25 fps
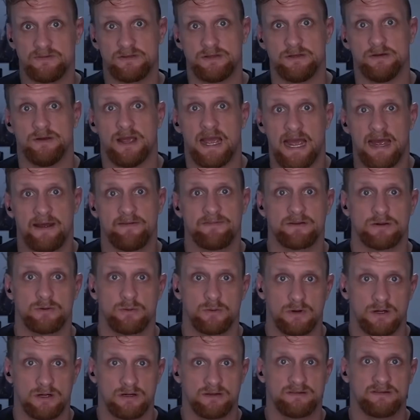to
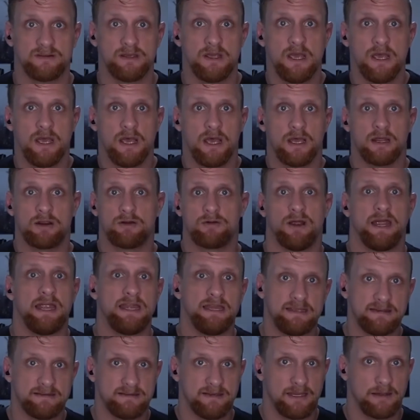afterwards. A
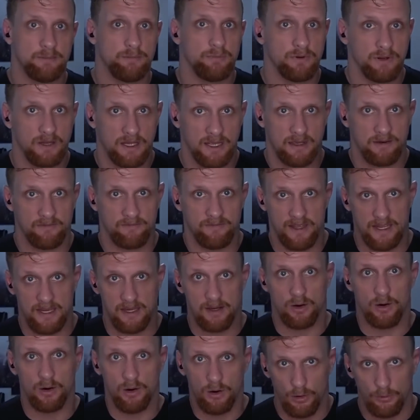great example of a
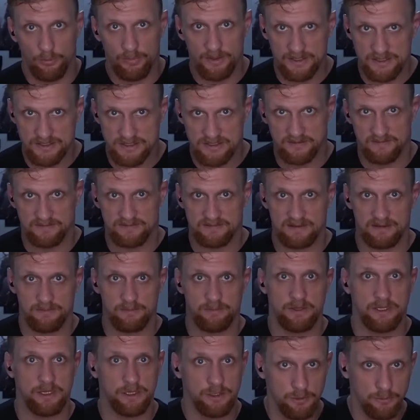whole bunch of
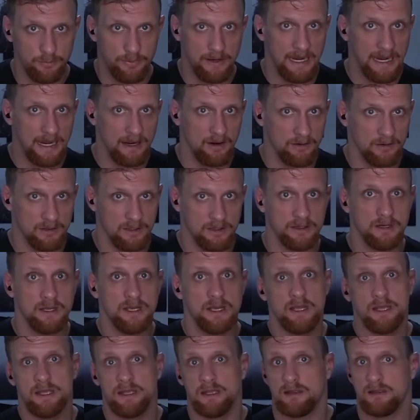CPU power,
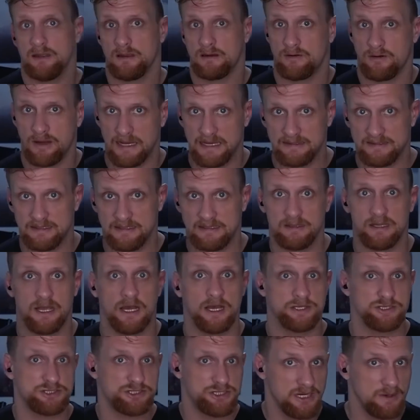granted
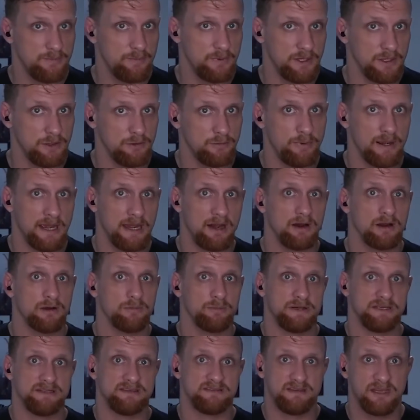not GPU power,
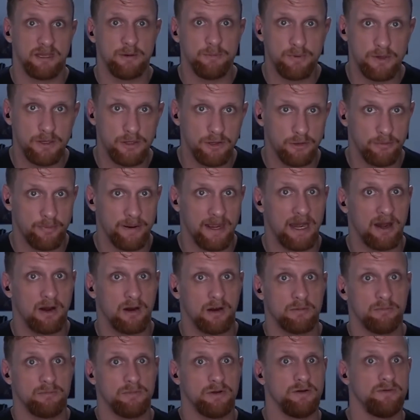but CPU
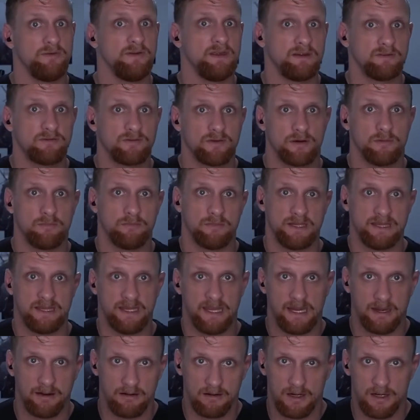power moving from
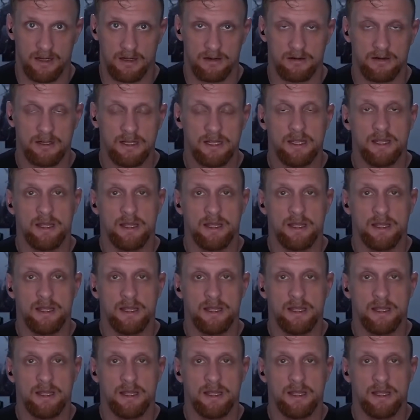Monero